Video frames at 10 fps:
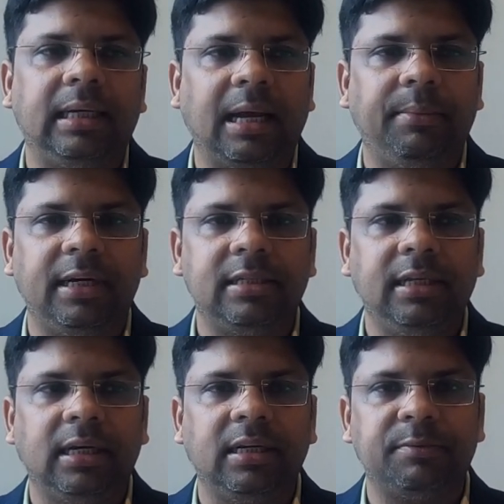tablets
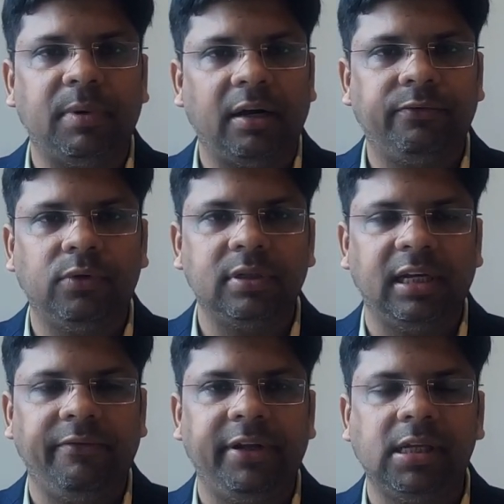there, smartphones
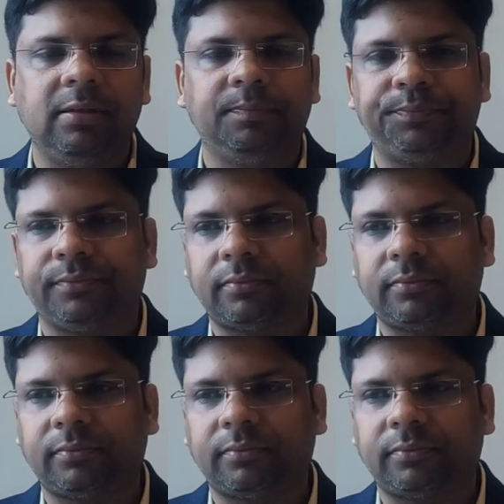and everything.